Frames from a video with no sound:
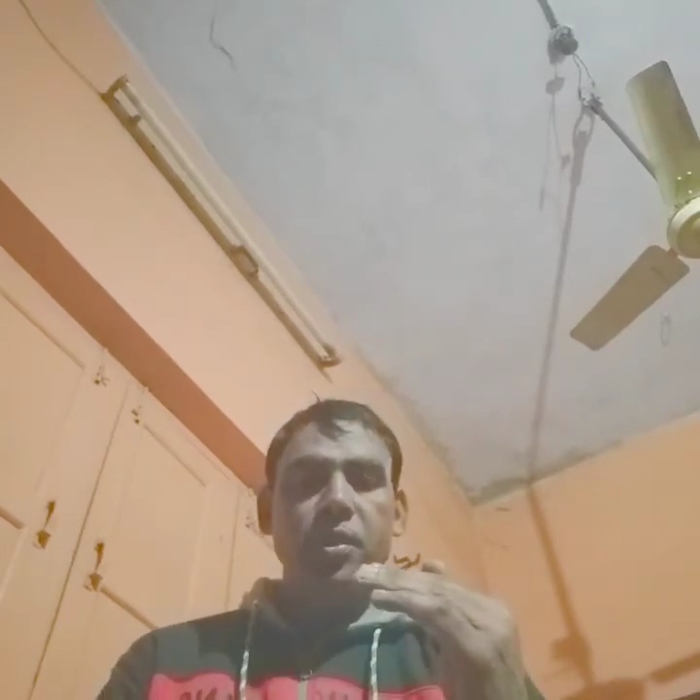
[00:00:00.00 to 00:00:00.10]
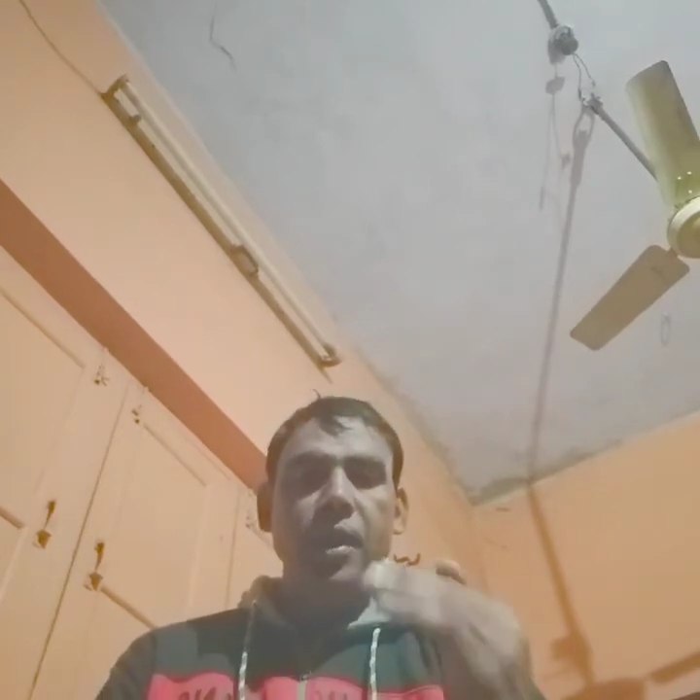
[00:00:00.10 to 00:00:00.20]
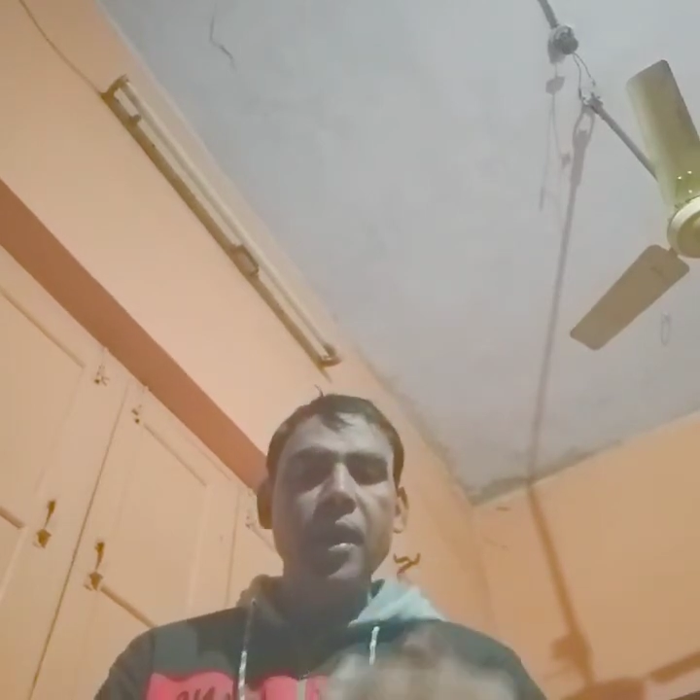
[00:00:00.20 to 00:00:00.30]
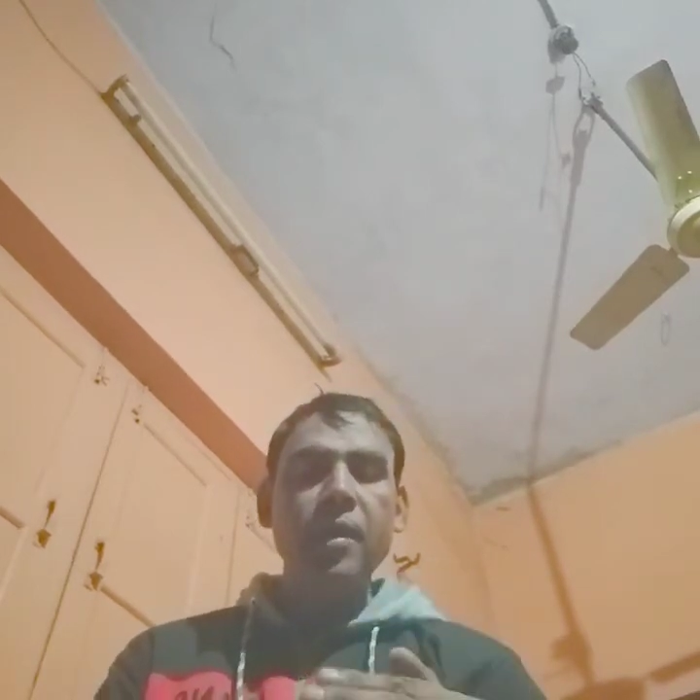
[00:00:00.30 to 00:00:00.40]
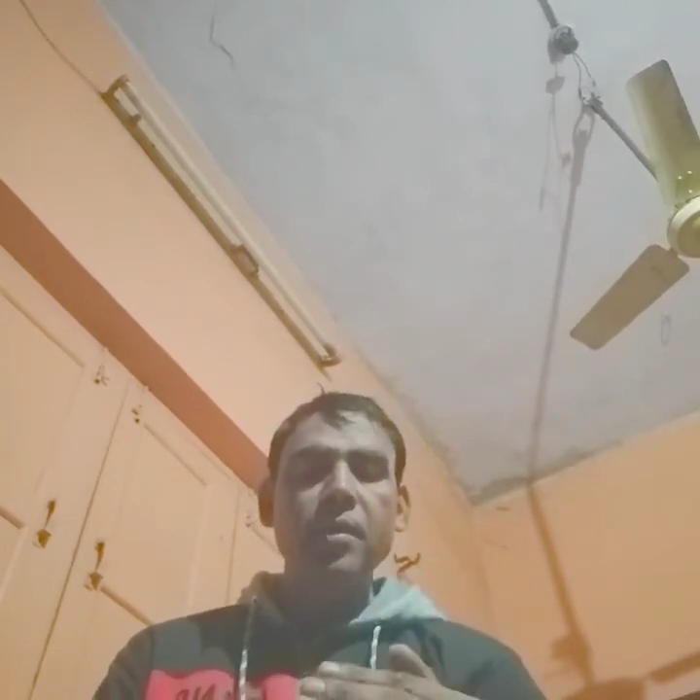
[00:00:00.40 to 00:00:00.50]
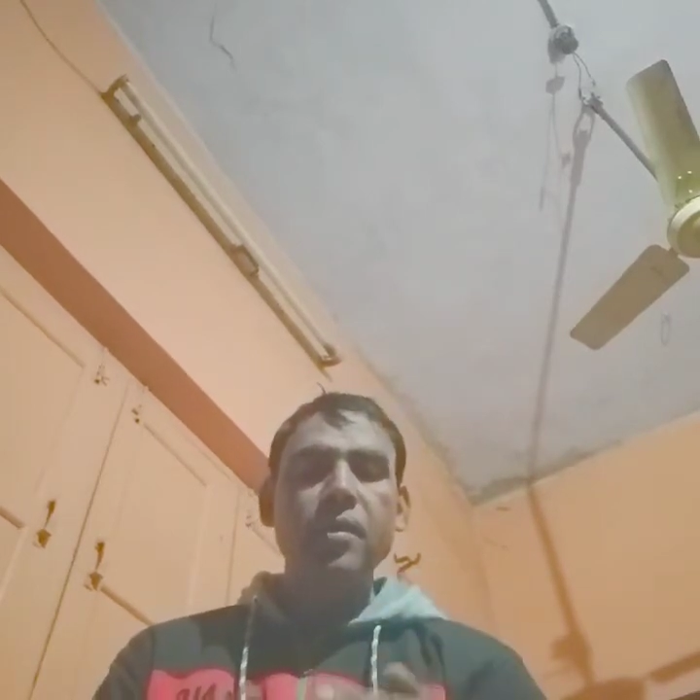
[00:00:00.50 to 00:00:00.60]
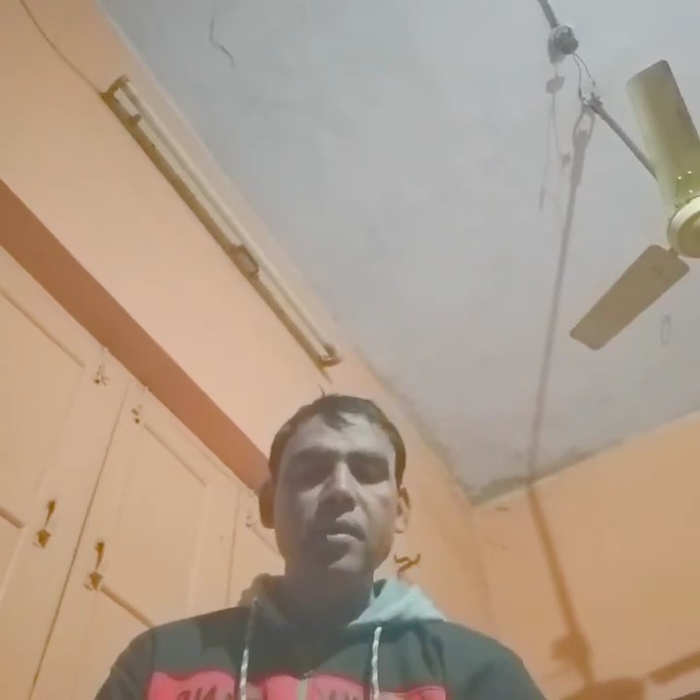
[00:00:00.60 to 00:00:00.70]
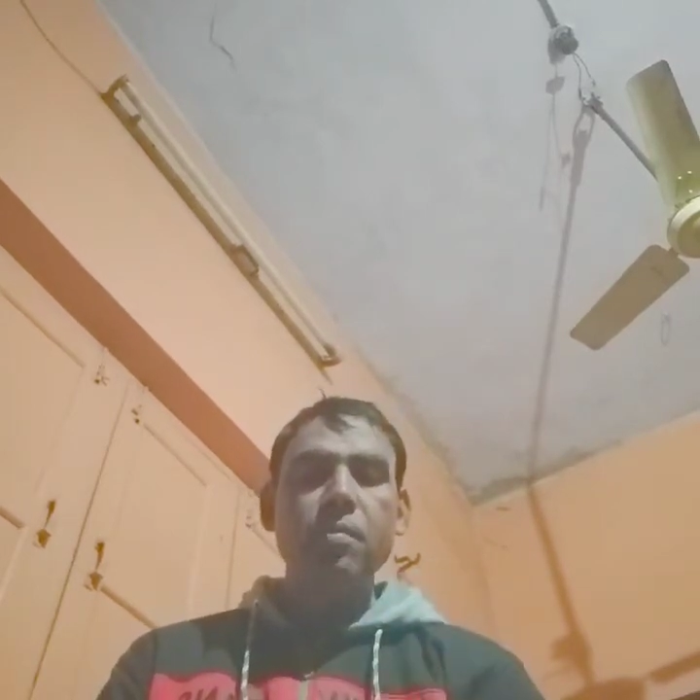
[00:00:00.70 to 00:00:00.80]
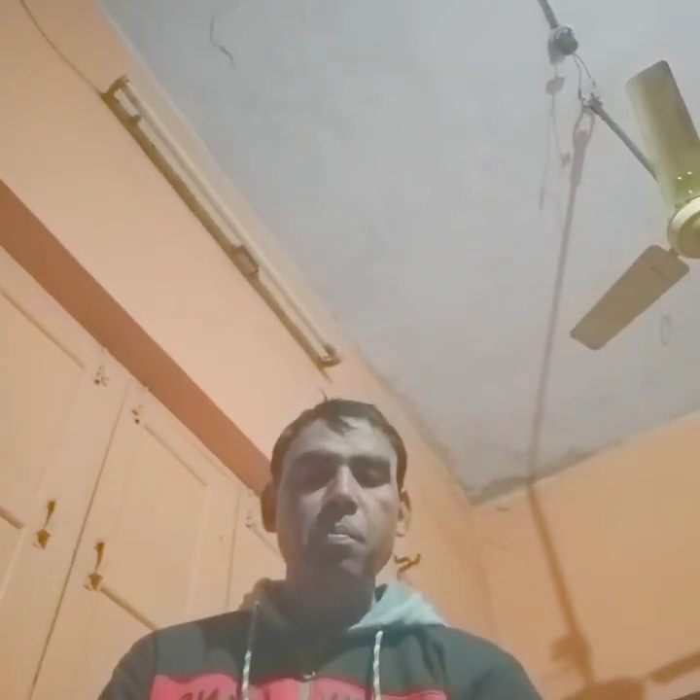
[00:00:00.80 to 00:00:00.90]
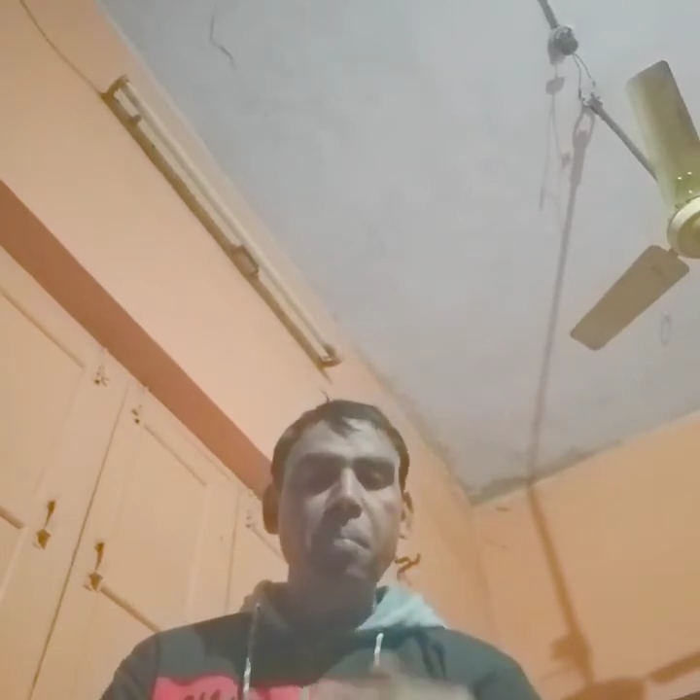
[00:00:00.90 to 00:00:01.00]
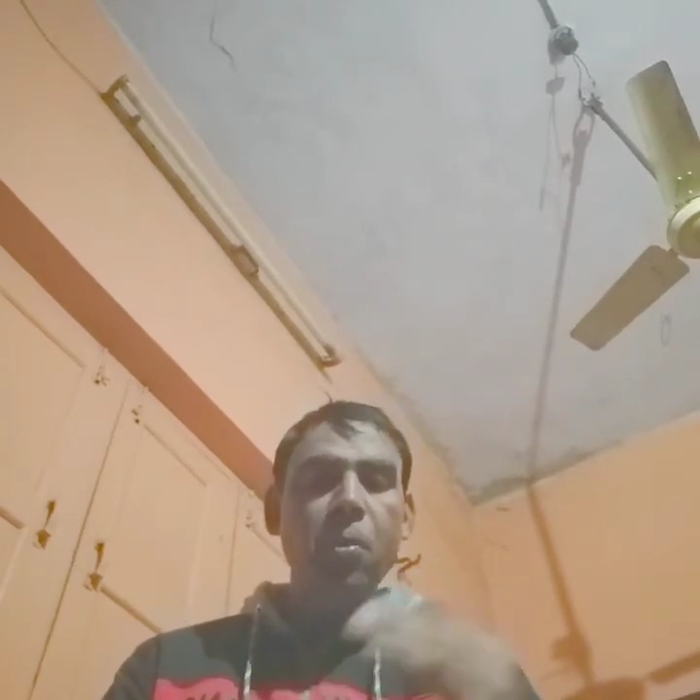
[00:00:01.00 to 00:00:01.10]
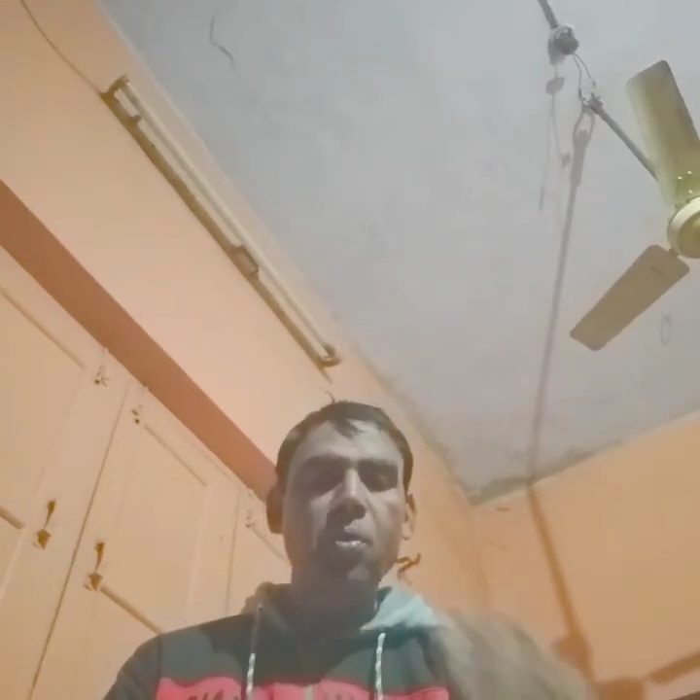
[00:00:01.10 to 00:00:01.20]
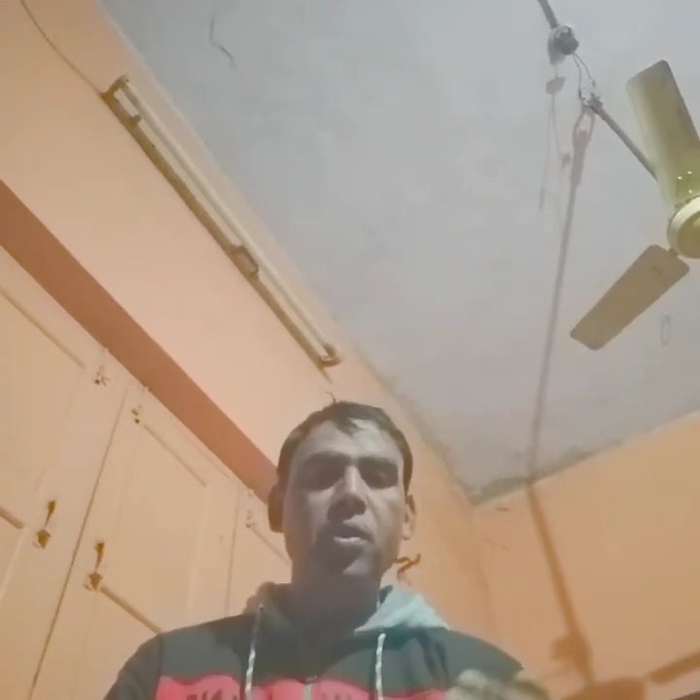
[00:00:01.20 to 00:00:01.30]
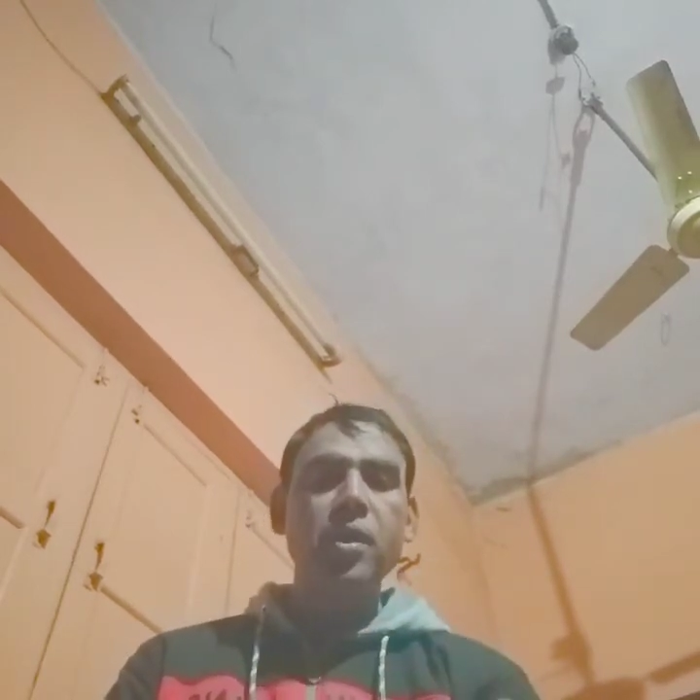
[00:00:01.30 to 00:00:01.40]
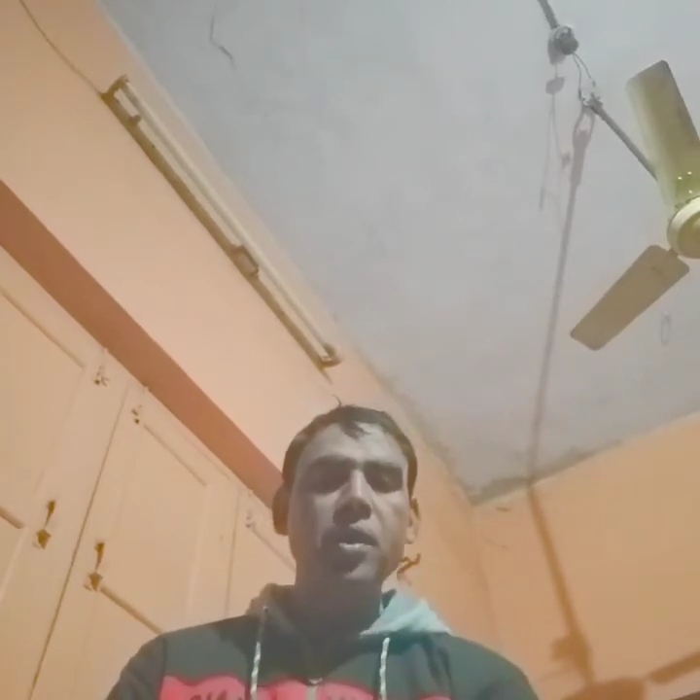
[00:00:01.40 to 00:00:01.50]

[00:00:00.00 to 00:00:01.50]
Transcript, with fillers: The book